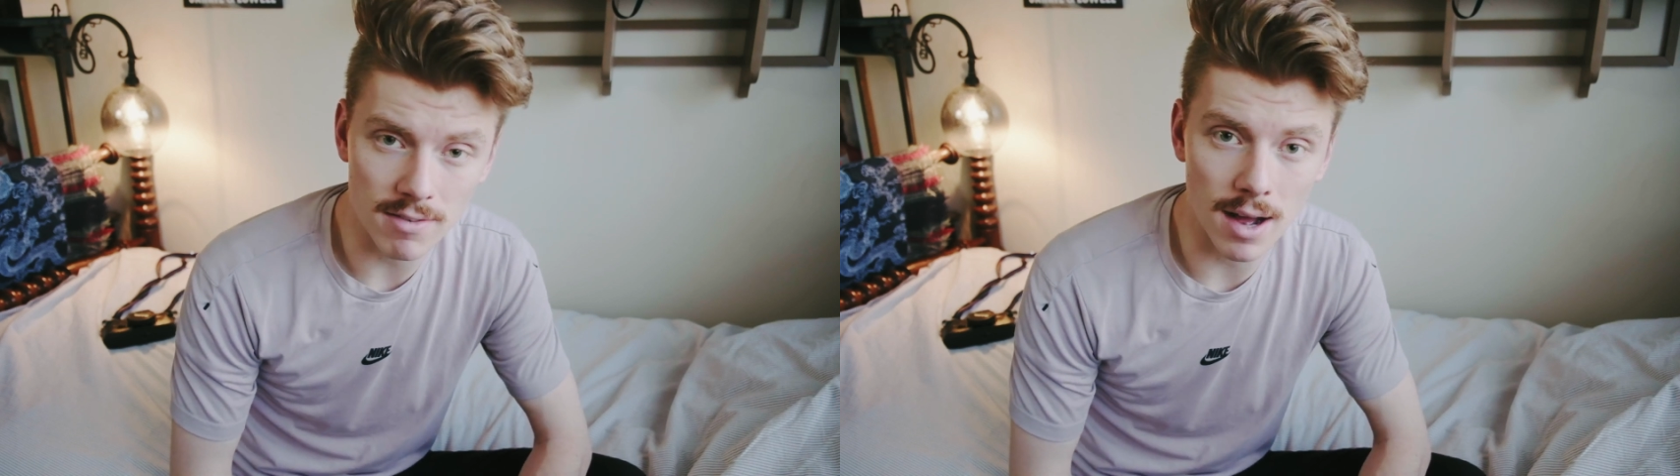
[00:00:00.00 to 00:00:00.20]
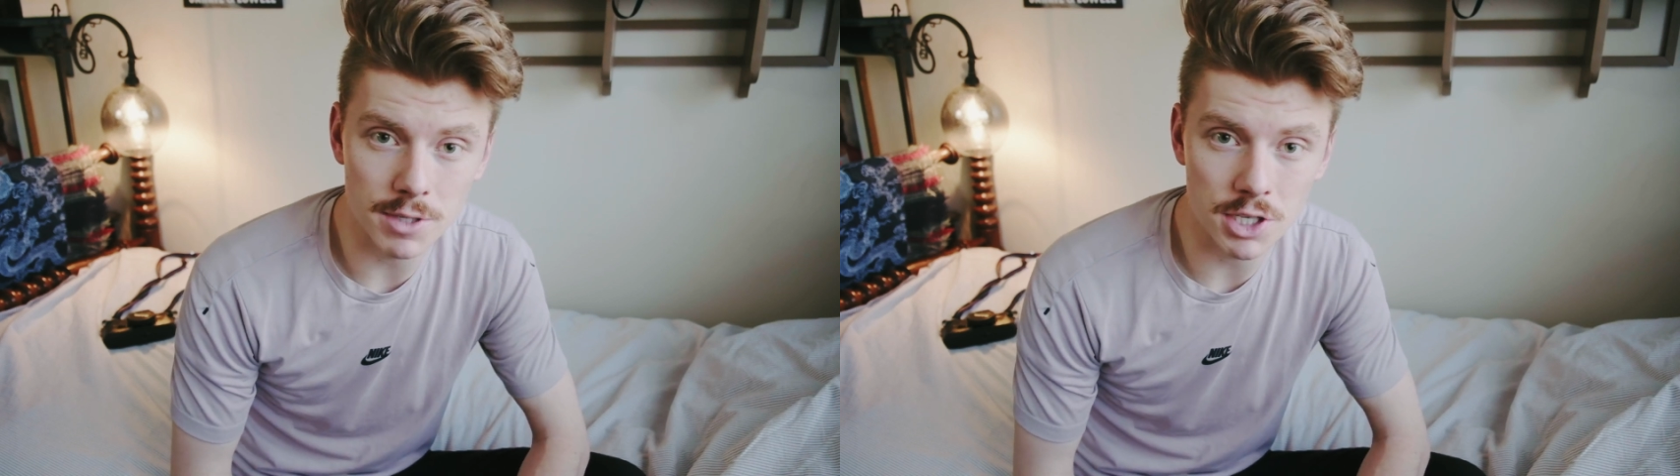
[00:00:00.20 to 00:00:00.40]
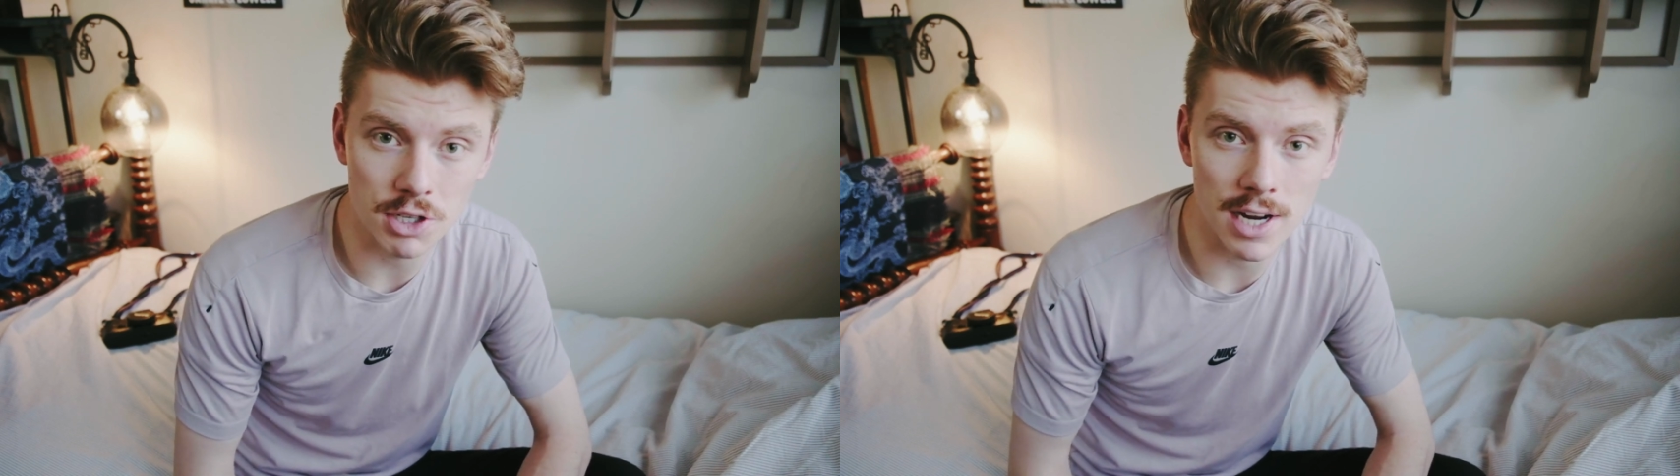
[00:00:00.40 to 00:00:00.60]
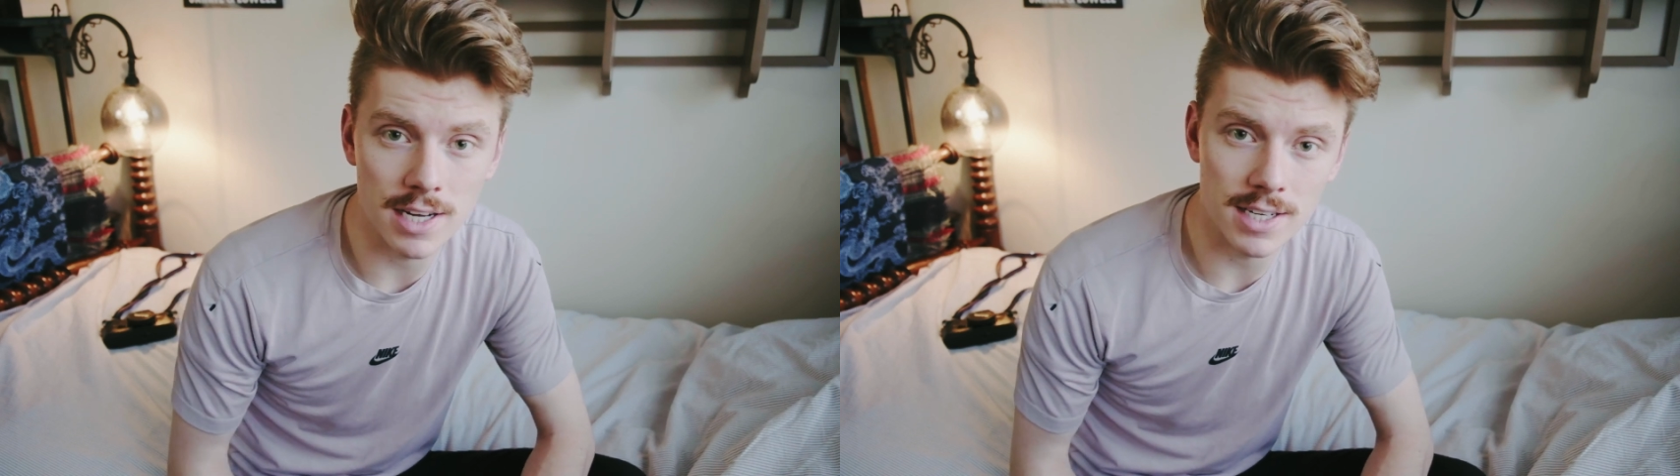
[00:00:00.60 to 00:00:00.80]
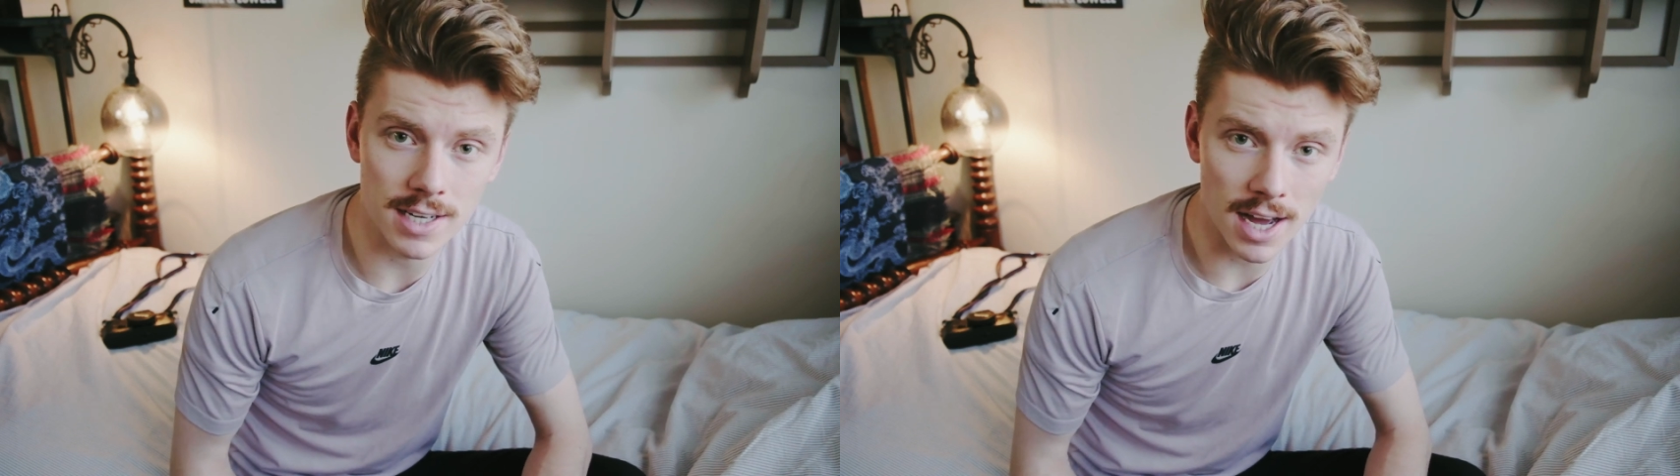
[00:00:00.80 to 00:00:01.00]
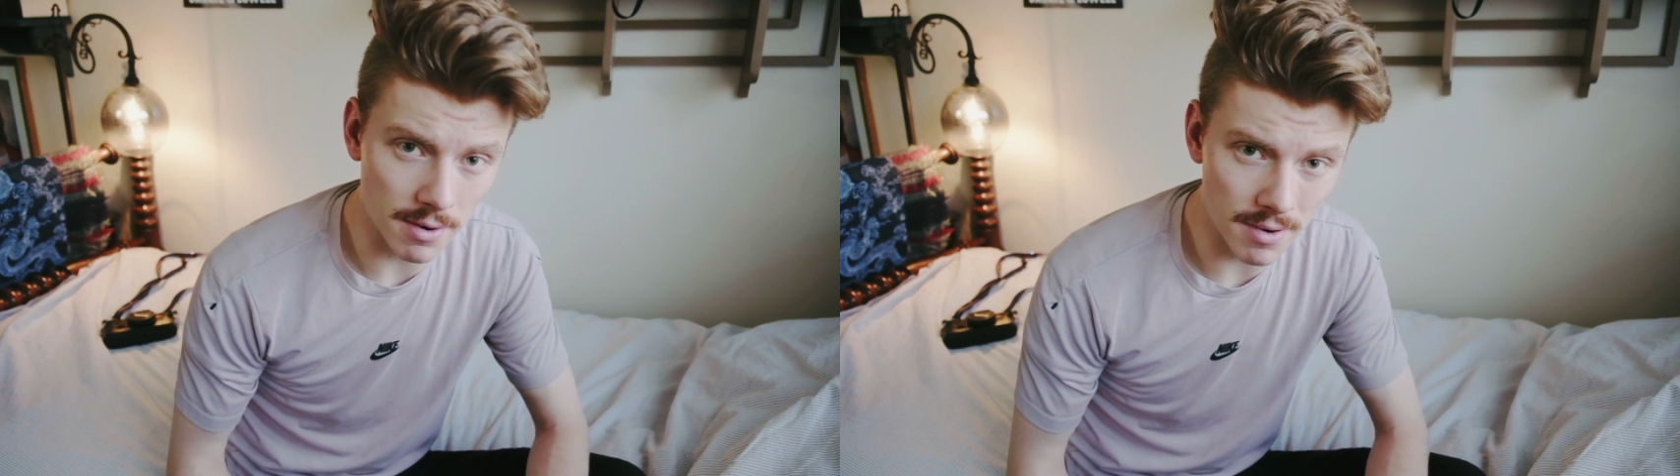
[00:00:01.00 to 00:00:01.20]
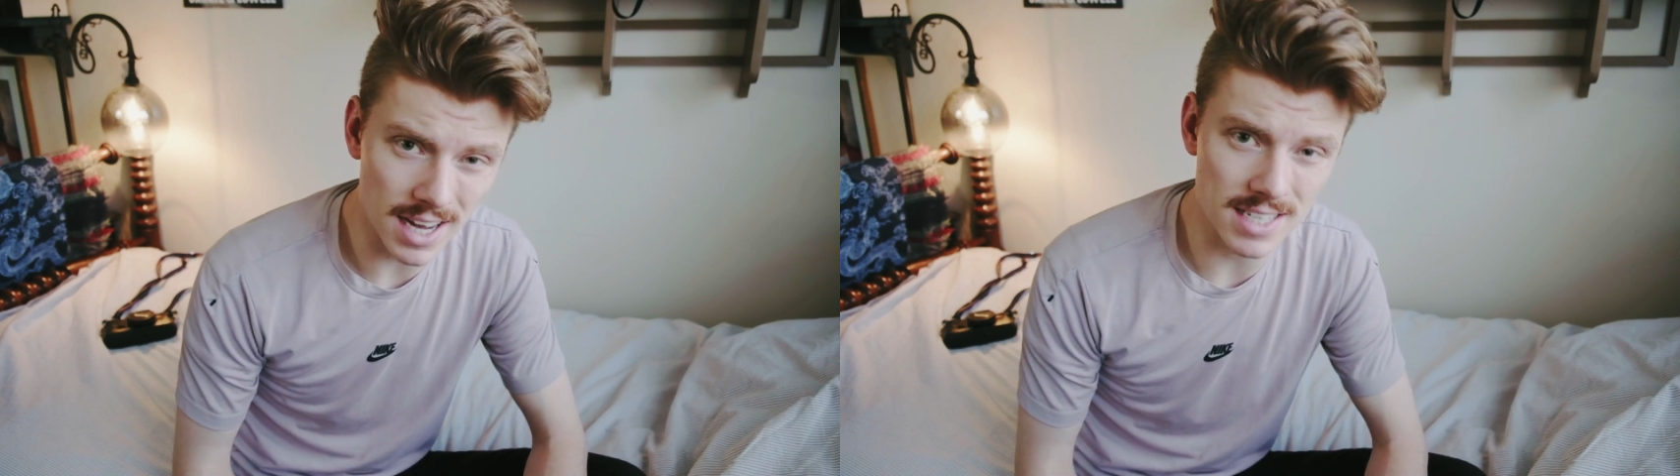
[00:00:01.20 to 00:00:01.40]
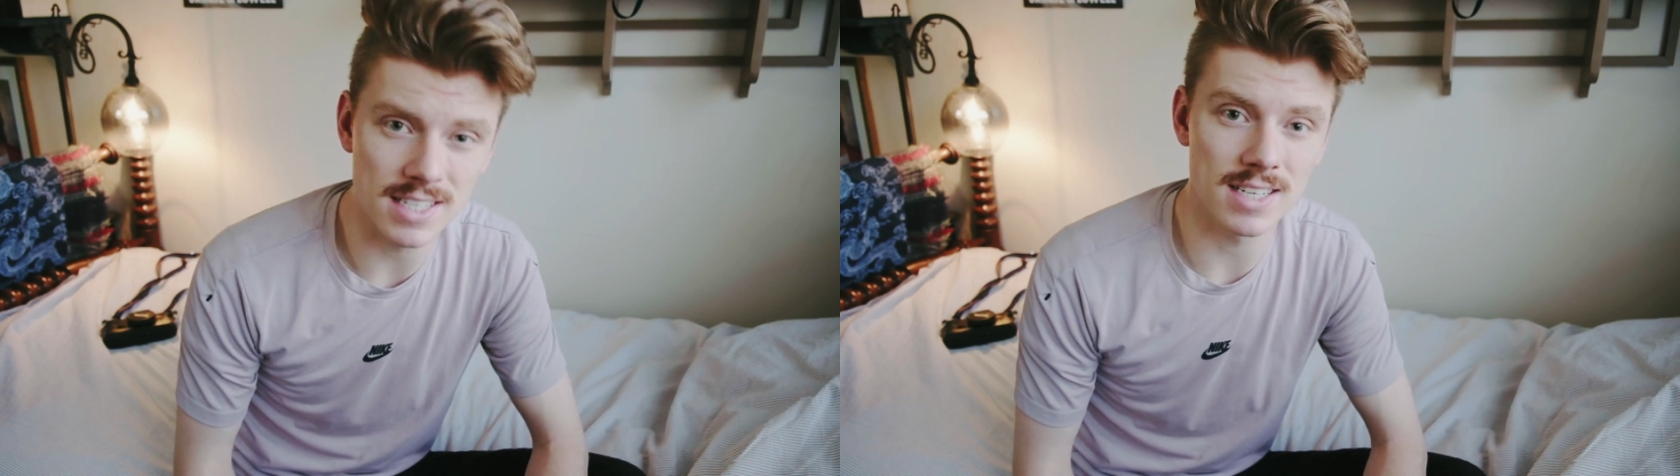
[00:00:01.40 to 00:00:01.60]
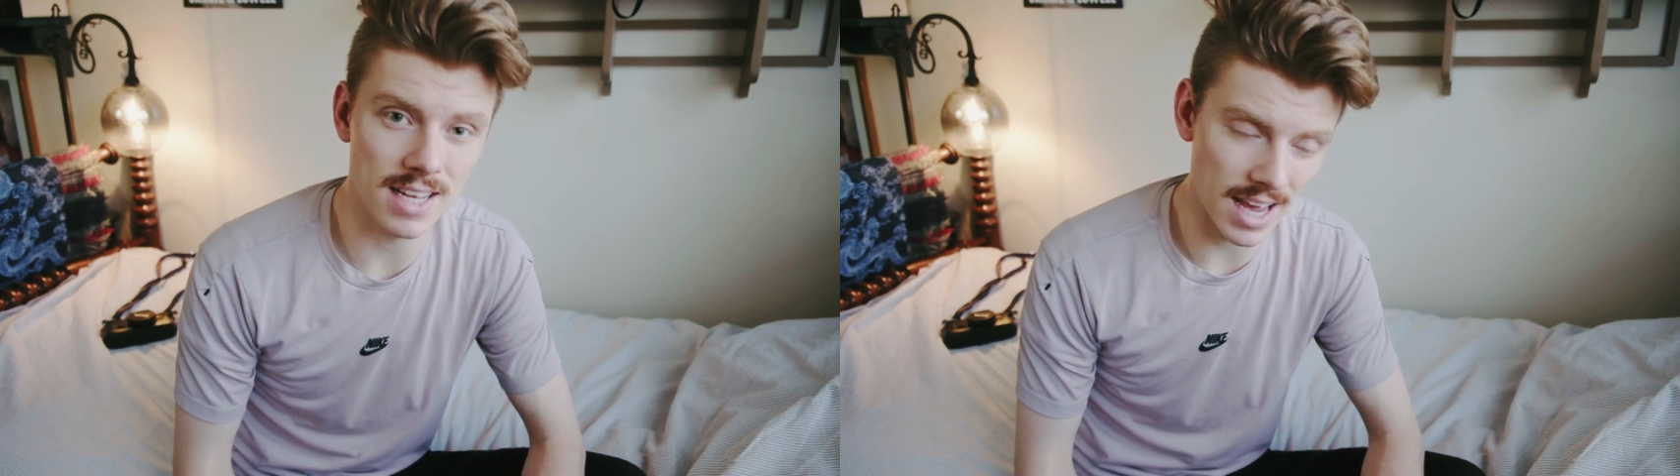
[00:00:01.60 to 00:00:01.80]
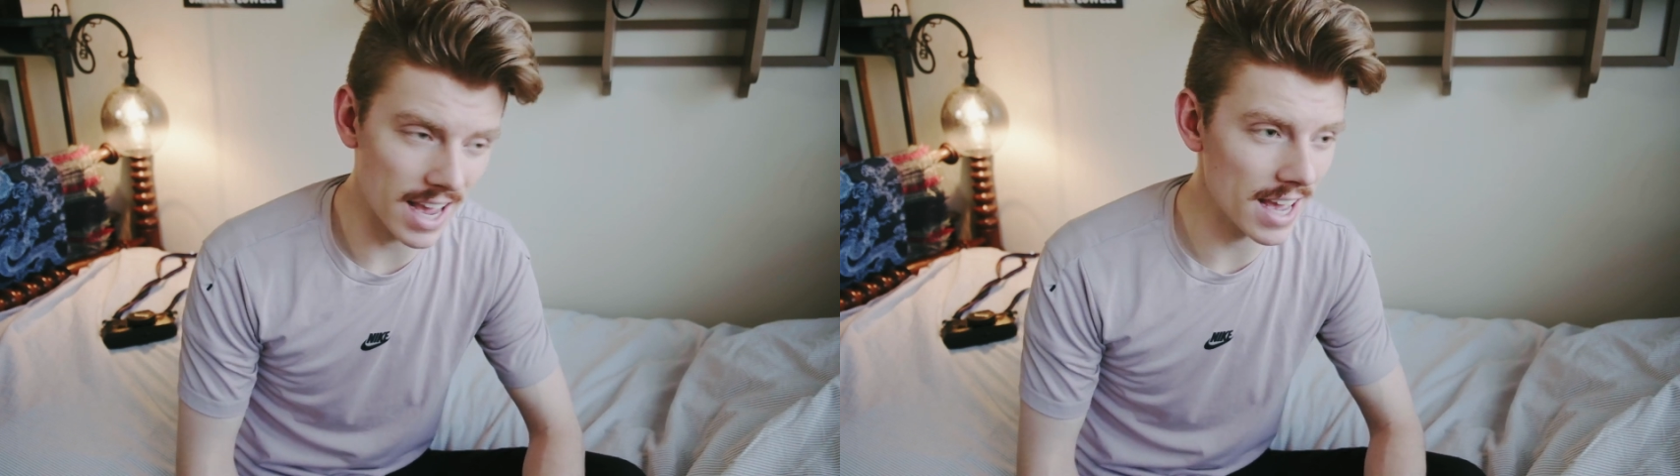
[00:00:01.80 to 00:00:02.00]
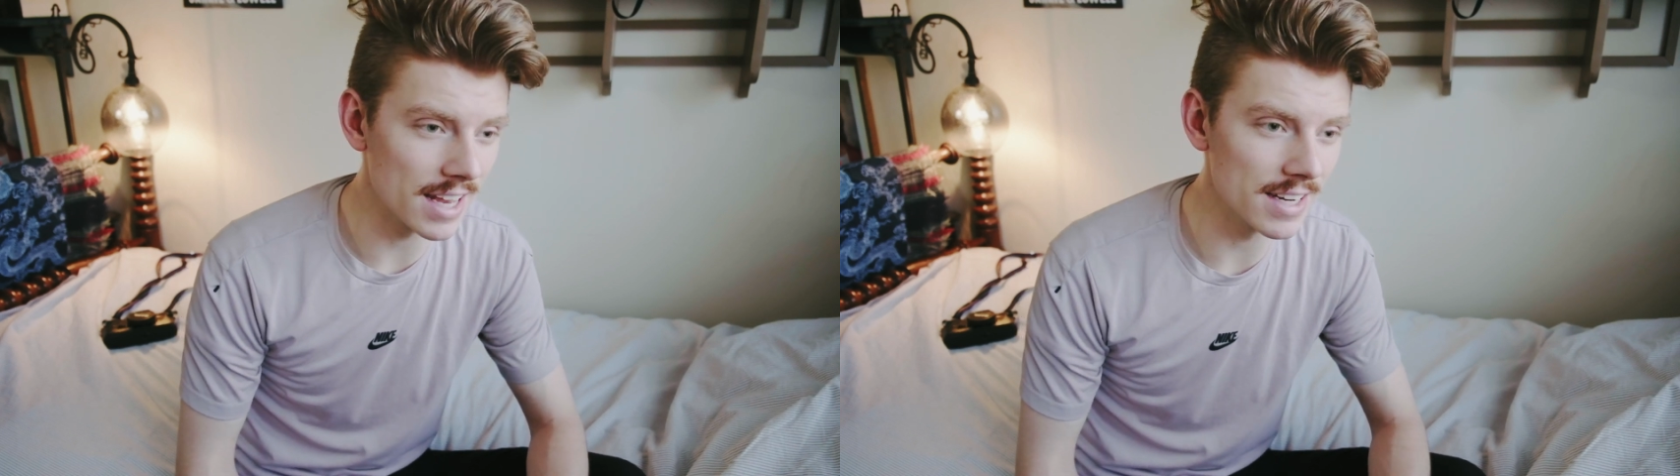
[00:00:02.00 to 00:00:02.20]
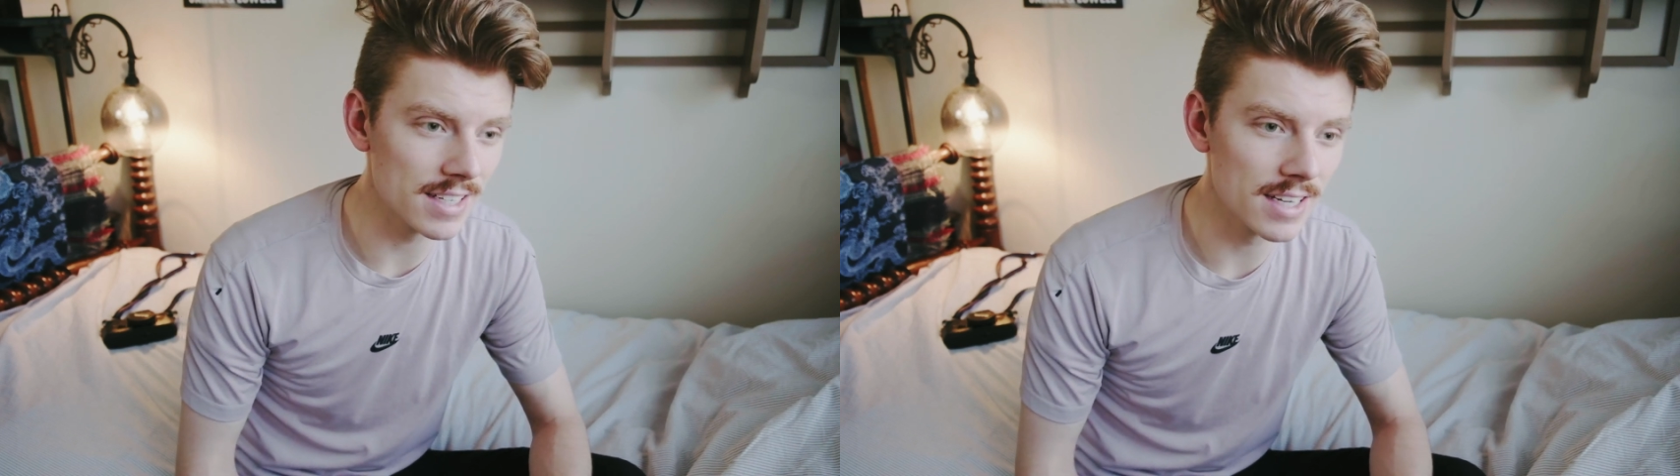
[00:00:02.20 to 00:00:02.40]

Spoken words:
I'm just trying to kind of rest and